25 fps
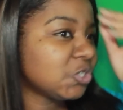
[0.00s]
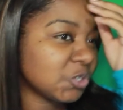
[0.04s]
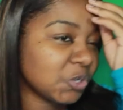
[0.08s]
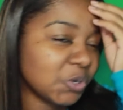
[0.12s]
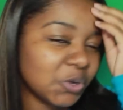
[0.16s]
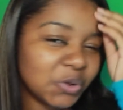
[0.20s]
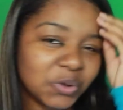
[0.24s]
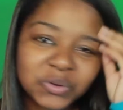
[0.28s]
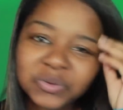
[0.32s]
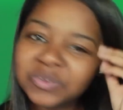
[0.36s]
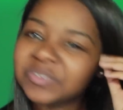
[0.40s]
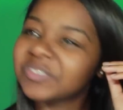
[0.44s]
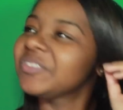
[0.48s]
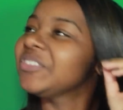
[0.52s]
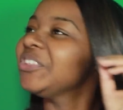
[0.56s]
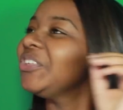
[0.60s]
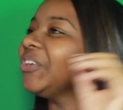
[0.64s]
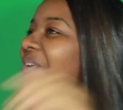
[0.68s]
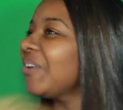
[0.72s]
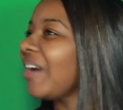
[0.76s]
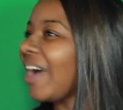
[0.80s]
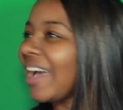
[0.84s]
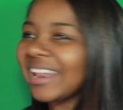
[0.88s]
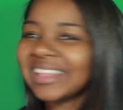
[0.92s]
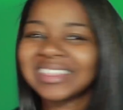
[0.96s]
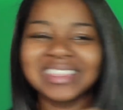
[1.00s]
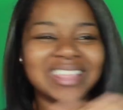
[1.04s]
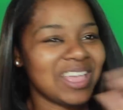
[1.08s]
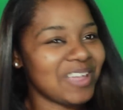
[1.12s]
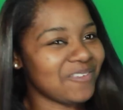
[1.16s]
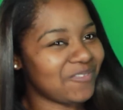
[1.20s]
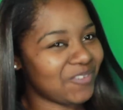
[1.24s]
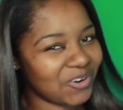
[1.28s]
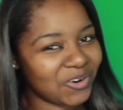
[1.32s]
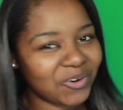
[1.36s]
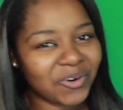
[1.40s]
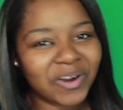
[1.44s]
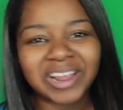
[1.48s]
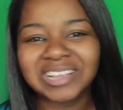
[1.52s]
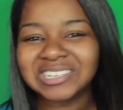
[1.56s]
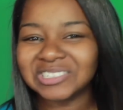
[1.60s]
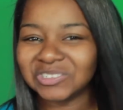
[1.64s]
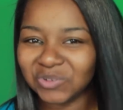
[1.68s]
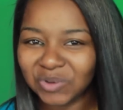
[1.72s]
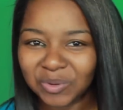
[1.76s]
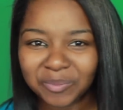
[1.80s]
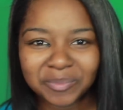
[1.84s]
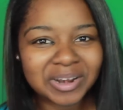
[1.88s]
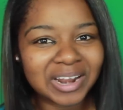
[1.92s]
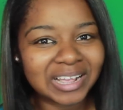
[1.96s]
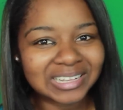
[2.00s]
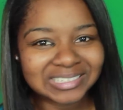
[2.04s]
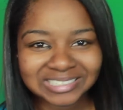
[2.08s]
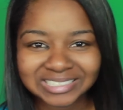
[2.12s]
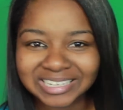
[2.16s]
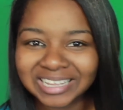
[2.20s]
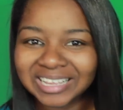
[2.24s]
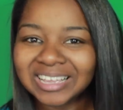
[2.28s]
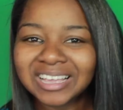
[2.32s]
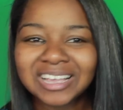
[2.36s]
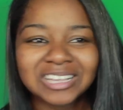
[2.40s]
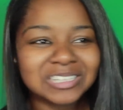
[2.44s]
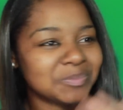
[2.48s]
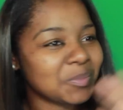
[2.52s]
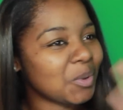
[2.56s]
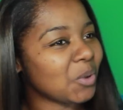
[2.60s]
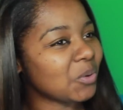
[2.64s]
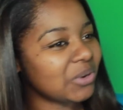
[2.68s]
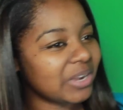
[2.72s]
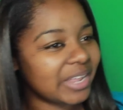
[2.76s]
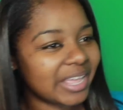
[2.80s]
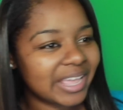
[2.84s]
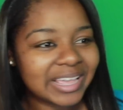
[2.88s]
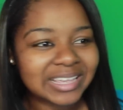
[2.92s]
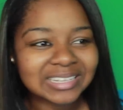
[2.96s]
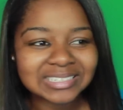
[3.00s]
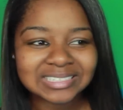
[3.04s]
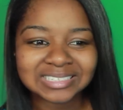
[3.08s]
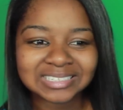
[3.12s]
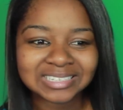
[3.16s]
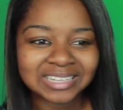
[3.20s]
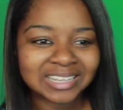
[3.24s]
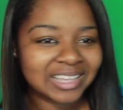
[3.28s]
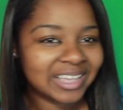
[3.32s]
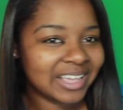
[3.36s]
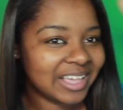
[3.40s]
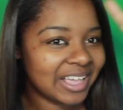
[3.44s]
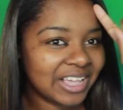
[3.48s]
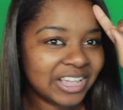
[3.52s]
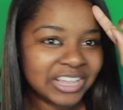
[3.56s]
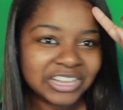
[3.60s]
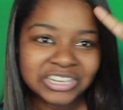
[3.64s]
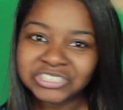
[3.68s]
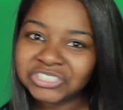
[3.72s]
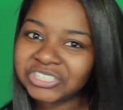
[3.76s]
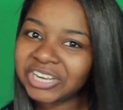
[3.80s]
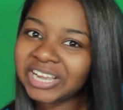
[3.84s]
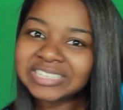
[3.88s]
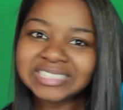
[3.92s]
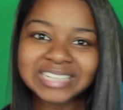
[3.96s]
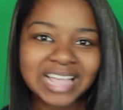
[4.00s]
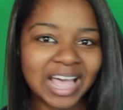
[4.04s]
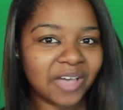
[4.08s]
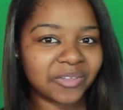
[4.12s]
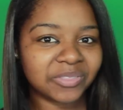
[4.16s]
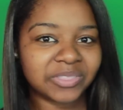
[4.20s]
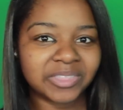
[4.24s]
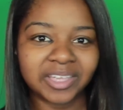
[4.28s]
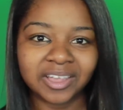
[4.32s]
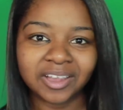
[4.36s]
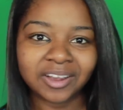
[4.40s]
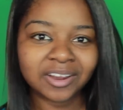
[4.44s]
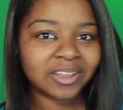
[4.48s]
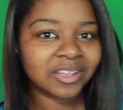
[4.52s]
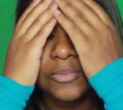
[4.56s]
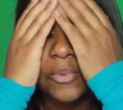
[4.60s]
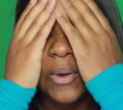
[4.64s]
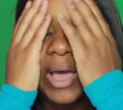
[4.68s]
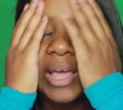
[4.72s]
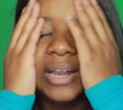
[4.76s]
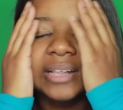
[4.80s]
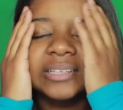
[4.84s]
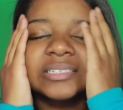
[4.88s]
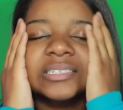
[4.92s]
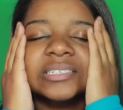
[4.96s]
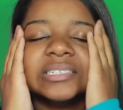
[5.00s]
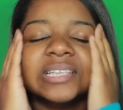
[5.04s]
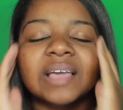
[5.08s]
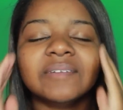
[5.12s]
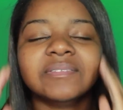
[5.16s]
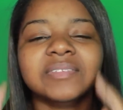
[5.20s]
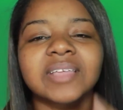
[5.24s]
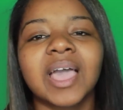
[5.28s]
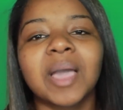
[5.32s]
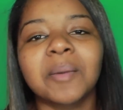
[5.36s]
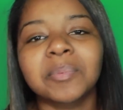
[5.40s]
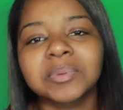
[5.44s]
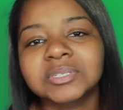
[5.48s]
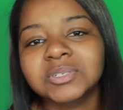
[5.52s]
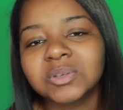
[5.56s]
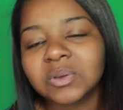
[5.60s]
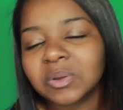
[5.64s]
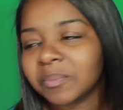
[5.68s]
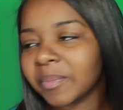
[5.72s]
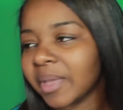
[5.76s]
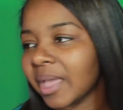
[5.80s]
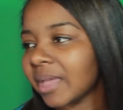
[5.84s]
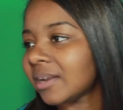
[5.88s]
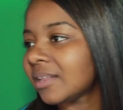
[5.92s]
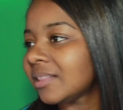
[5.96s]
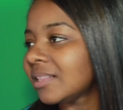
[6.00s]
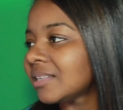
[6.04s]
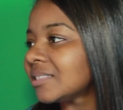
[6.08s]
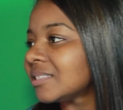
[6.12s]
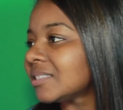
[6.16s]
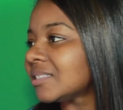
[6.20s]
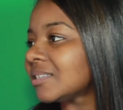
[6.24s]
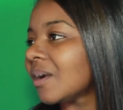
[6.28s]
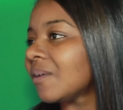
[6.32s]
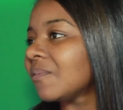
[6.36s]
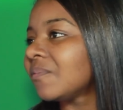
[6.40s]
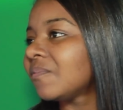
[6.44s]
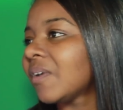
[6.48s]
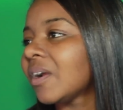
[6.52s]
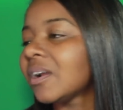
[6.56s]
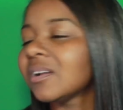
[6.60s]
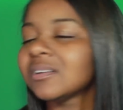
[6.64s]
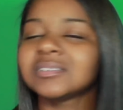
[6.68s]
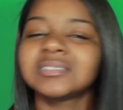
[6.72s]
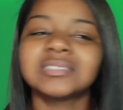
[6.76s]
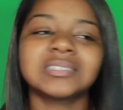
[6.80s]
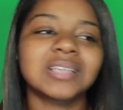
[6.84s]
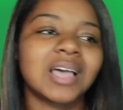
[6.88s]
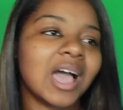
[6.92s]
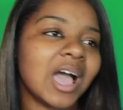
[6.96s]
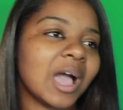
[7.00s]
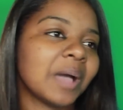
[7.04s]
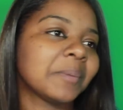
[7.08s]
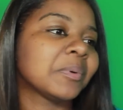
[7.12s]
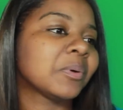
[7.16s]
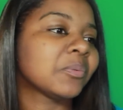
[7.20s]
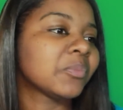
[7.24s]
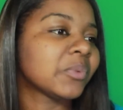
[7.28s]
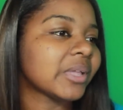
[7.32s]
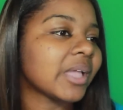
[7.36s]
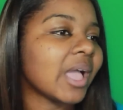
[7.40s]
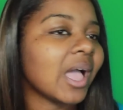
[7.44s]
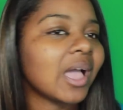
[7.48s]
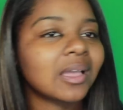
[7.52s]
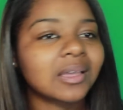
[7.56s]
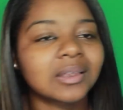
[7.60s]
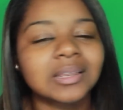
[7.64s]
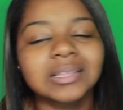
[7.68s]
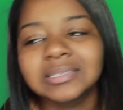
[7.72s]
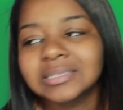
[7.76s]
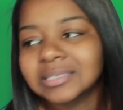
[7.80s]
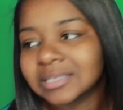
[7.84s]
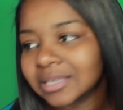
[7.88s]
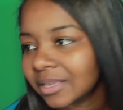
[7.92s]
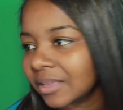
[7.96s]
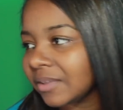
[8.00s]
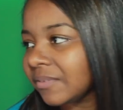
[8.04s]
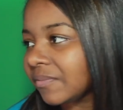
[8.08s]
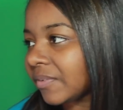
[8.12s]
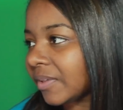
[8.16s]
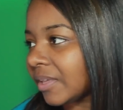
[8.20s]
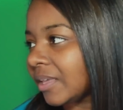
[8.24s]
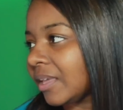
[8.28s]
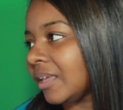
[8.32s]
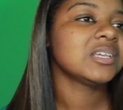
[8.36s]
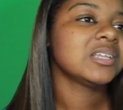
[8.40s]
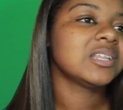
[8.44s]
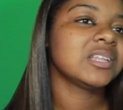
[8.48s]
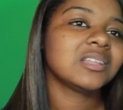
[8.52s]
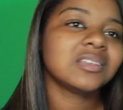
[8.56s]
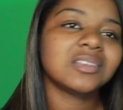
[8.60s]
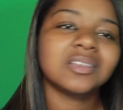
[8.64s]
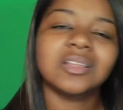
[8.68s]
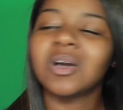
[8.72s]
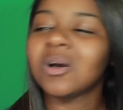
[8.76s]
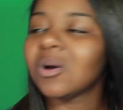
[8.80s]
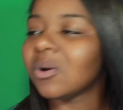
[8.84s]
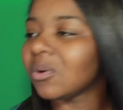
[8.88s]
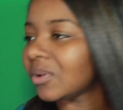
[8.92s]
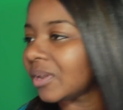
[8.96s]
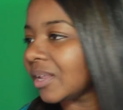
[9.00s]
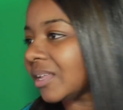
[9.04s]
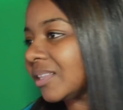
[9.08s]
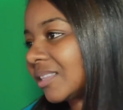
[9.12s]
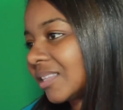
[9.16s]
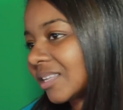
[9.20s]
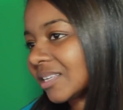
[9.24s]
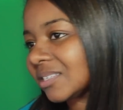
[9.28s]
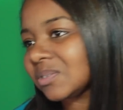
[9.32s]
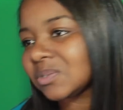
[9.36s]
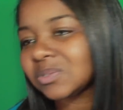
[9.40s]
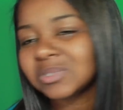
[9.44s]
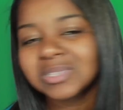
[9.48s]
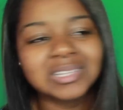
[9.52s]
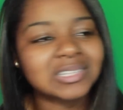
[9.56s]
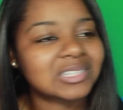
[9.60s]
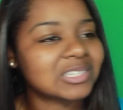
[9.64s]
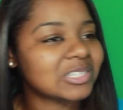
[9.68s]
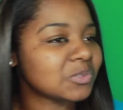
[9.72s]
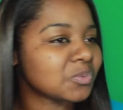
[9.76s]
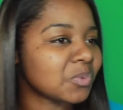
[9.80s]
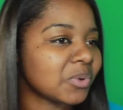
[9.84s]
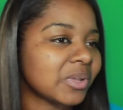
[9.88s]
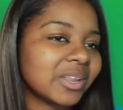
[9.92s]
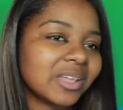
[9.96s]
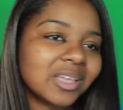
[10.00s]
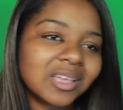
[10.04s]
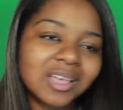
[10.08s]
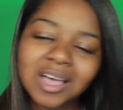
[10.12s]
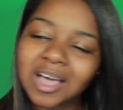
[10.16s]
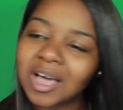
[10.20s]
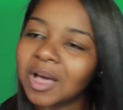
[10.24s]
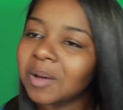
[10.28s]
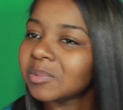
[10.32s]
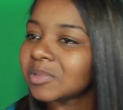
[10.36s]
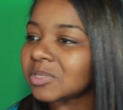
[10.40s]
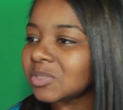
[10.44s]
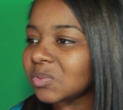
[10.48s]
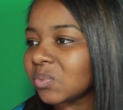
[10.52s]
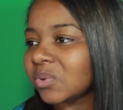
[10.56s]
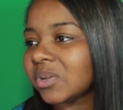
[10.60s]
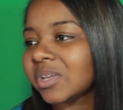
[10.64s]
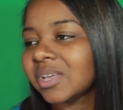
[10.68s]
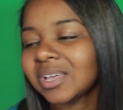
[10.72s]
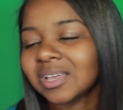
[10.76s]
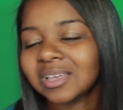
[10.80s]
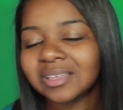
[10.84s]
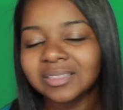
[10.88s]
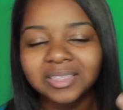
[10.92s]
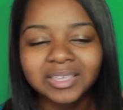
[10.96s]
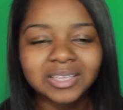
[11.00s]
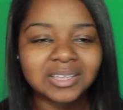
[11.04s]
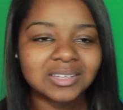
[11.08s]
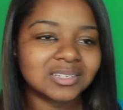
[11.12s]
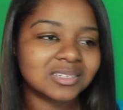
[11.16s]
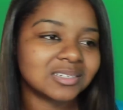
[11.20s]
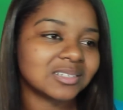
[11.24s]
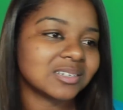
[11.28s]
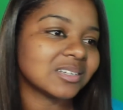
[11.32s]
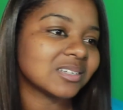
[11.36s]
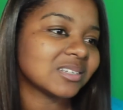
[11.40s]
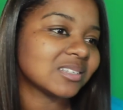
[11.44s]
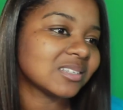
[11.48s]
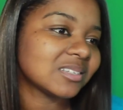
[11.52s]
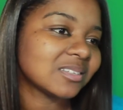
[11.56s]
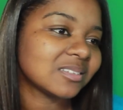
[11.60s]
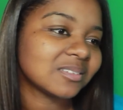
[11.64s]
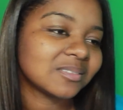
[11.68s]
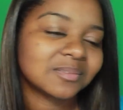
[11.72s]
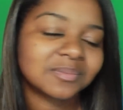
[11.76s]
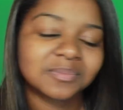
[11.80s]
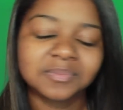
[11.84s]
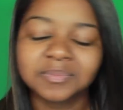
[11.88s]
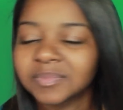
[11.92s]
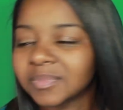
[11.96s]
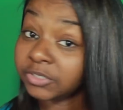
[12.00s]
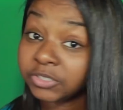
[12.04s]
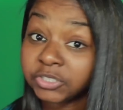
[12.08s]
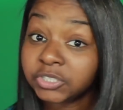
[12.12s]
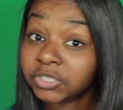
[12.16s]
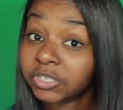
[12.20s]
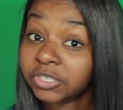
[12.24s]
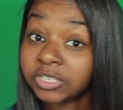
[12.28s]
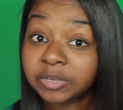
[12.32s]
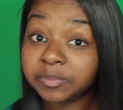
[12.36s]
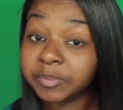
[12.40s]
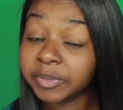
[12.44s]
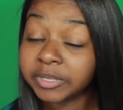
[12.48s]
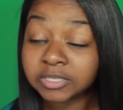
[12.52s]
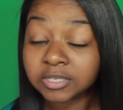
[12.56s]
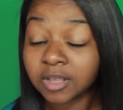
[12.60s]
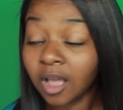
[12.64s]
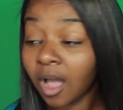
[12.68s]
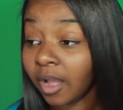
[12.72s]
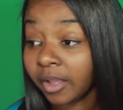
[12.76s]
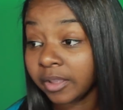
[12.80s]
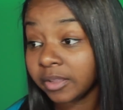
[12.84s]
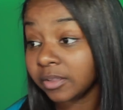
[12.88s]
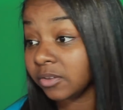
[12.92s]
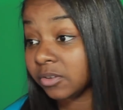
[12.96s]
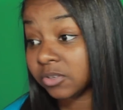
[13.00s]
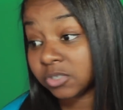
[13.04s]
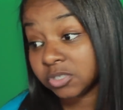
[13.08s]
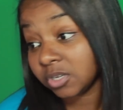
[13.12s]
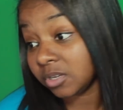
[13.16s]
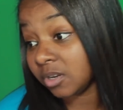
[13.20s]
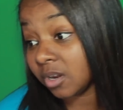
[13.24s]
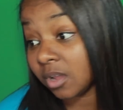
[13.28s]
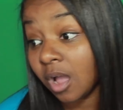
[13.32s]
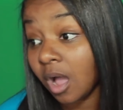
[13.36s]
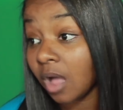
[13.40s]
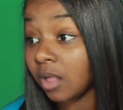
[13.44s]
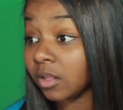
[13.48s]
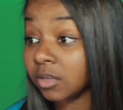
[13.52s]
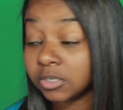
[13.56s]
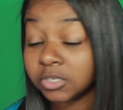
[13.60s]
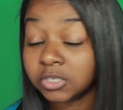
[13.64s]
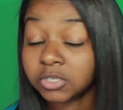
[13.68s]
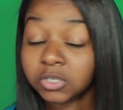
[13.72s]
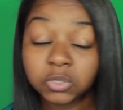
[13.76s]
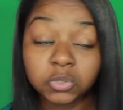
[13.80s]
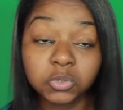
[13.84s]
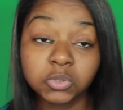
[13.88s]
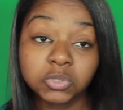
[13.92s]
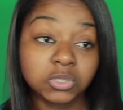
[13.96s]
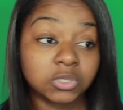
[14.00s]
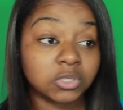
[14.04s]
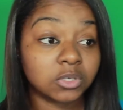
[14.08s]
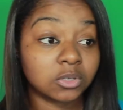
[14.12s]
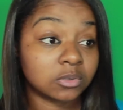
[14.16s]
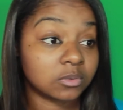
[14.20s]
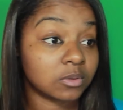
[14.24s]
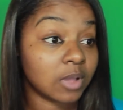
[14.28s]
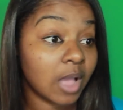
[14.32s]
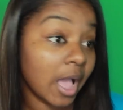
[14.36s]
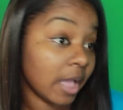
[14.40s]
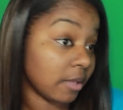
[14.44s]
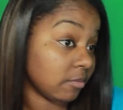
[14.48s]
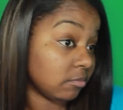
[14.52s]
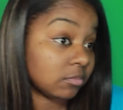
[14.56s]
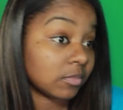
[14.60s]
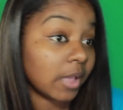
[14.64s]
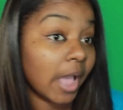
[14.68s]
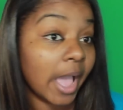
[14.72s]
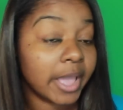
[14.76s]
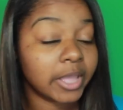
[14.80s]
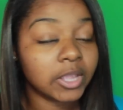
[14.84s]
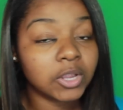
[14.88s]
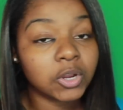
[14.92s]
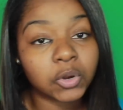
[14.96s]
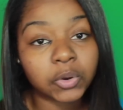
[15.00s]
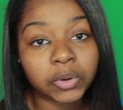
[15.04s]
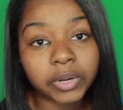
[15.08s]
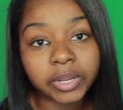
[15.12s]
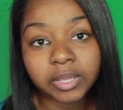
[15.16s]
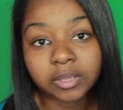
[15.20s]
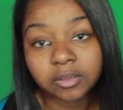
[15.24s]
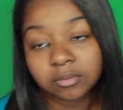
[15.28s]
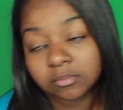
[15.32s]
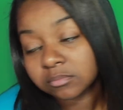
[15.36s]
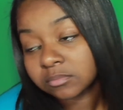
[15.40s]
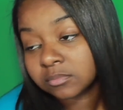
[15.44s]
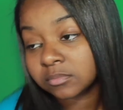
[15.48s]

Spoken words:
Drew, you got a thing for crazy women, I see. Because Moniece, she's out there. Why does this have to happen to Amanda? This is her first time on reality TV. She didn't know that this is what it comes with. It's just, you shouldn't have been talking. You shouldn't have called her delusional. I agree.